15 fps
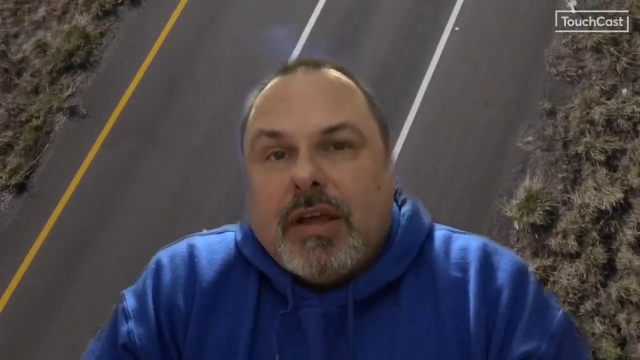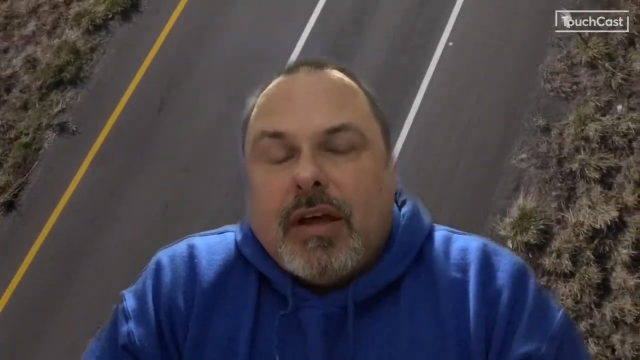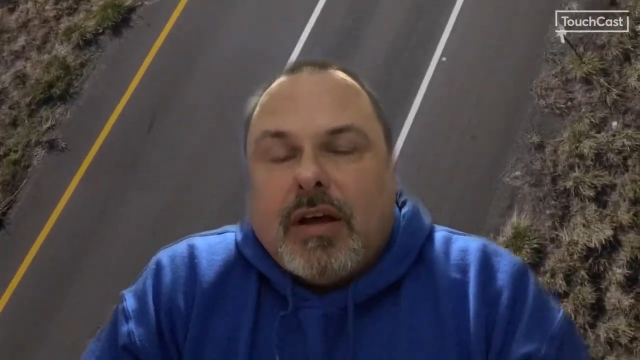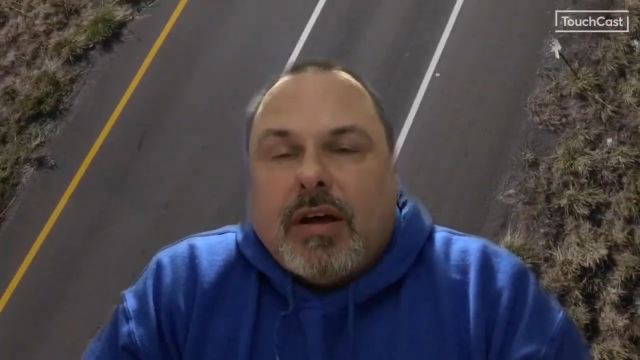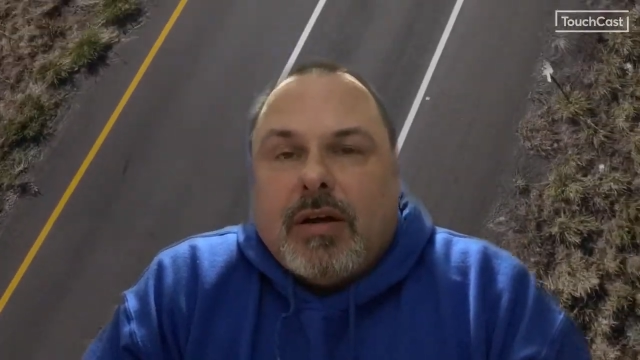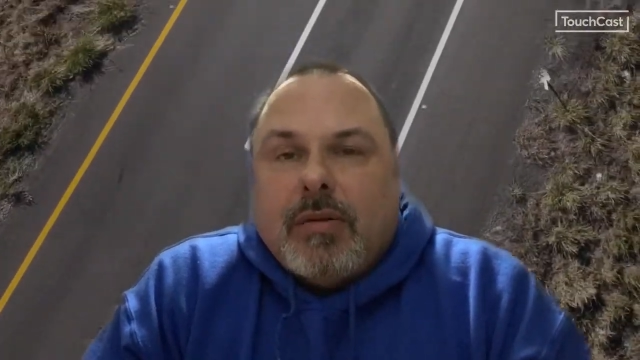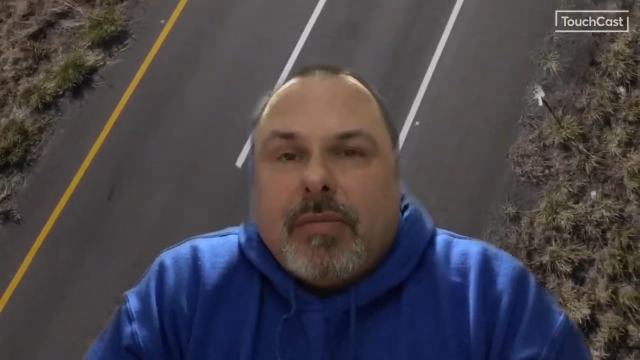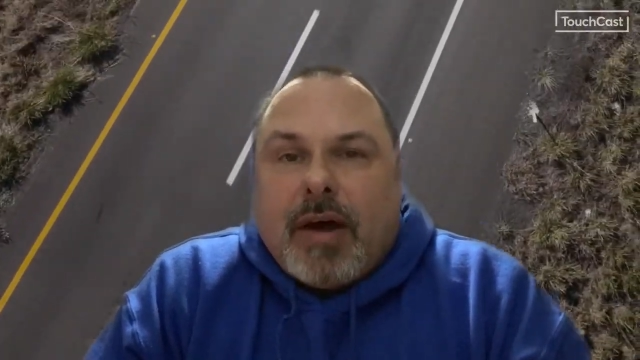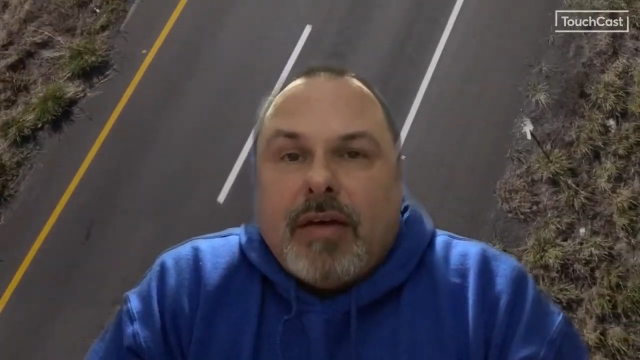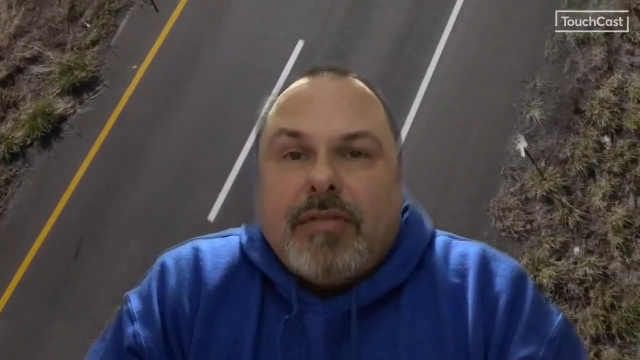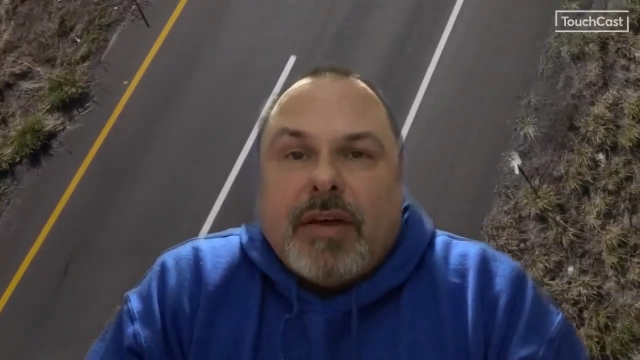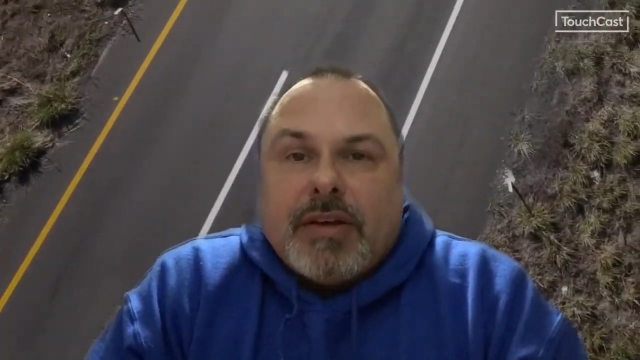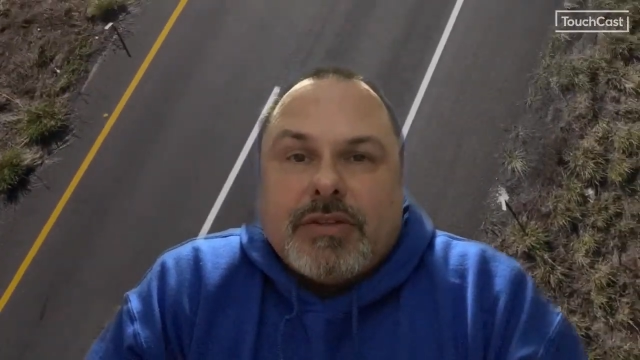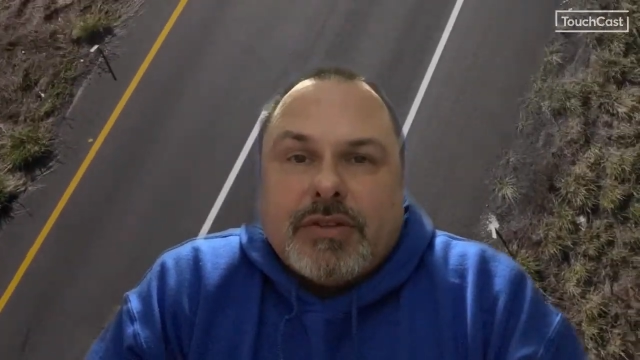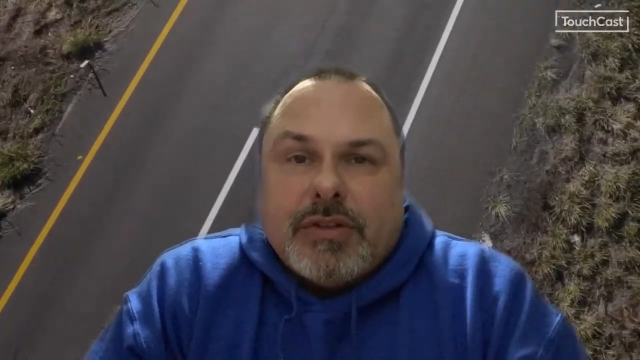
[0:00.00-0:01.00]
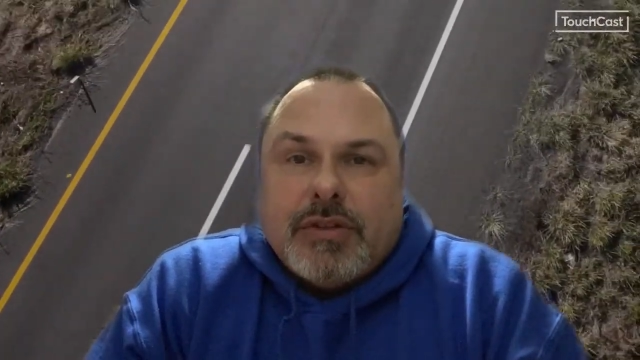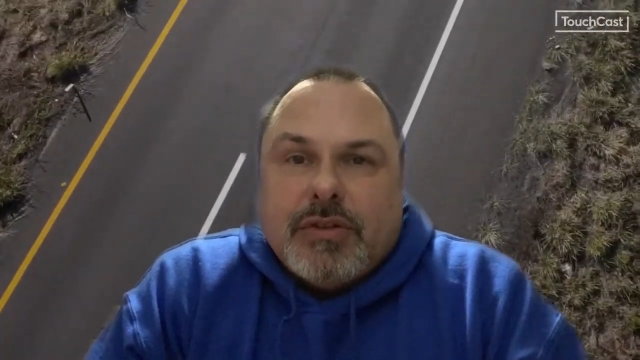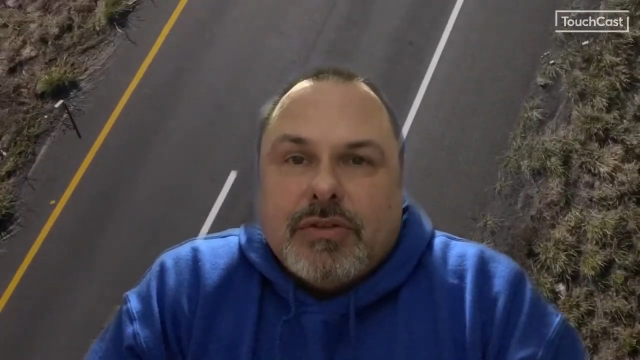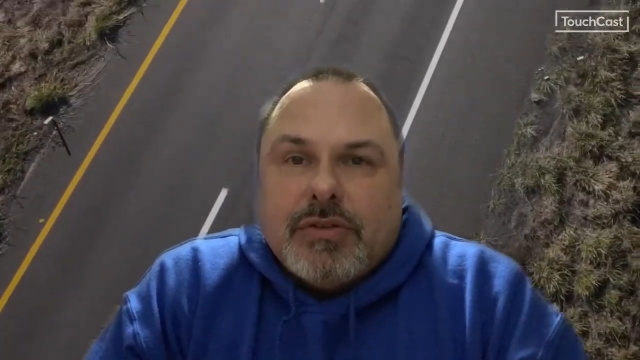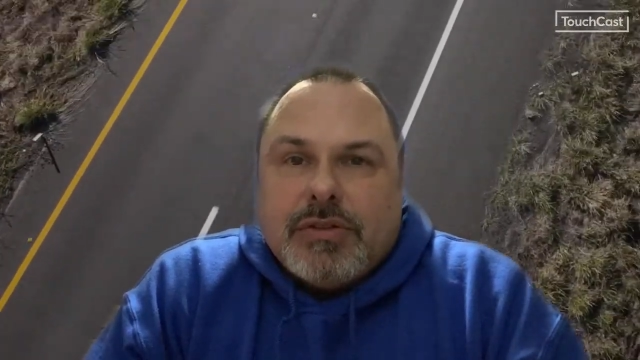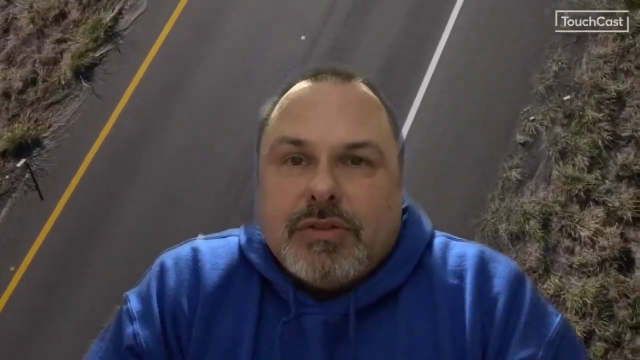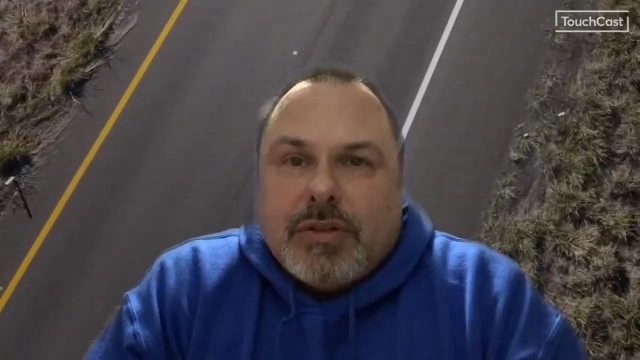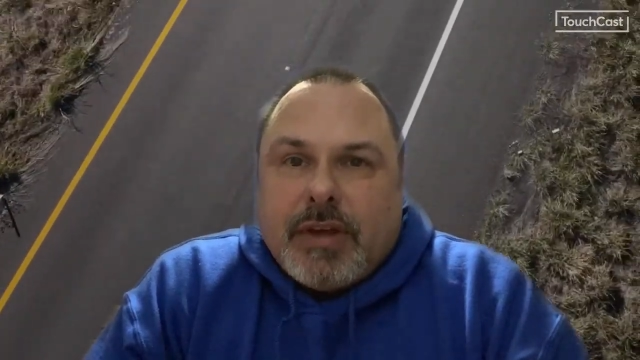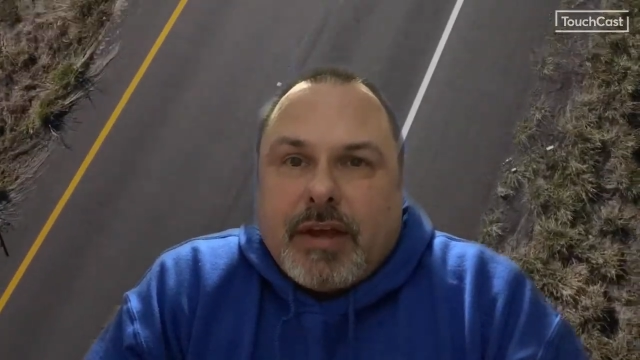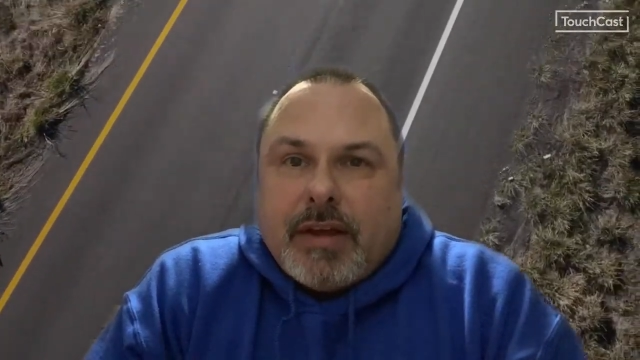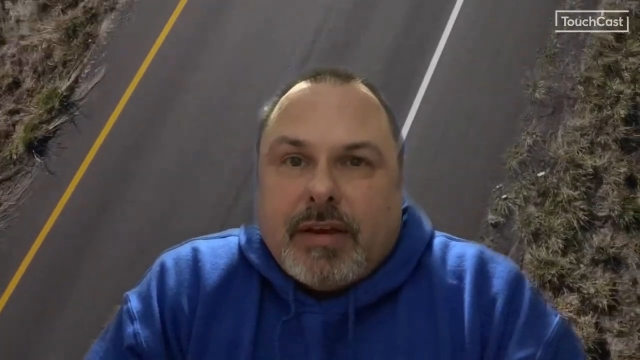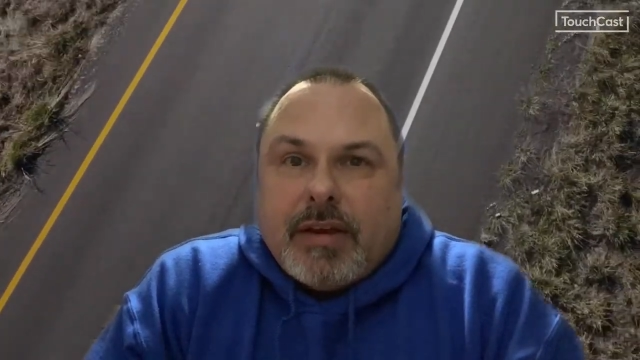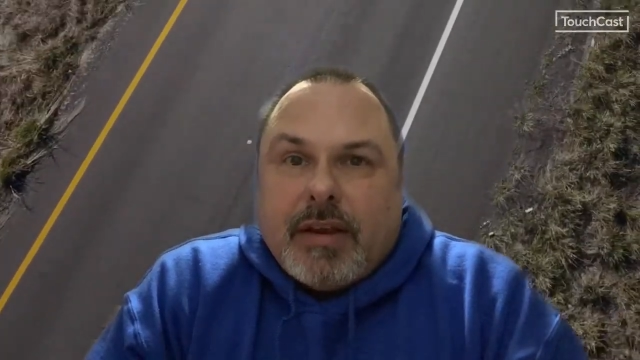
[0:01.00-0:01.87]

I've actually used that,